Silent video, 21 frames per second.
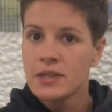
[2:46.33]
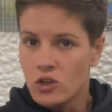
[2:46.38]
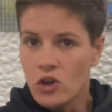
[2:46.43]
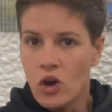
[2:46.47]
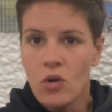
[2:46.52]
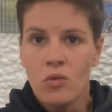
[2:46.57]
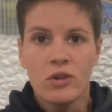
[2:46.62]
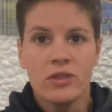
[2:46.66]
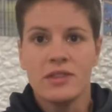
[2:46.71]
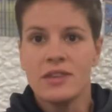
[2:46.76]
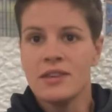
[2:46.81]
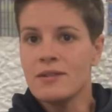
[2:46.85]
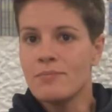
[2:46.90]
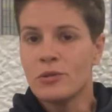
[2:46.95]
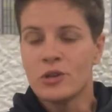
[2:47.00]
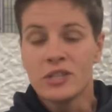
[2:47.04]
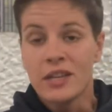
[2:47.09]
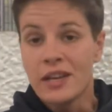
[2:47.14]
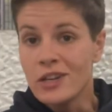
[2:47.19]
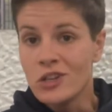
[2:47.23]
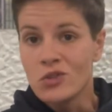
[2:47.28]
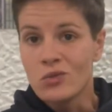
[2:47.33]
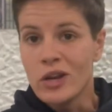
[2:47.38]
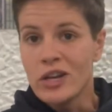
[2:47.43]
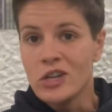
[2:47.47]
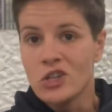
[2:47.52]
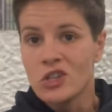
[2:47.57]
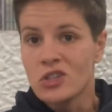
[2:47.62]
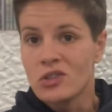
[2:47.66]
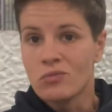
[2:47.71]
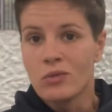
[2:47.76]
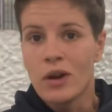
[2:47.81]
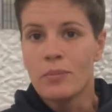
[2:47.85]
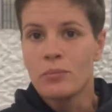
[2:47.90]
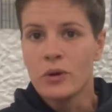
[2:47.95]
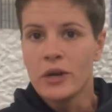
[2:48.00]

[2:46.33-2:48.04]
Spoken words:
go with the percentage ranges, the rep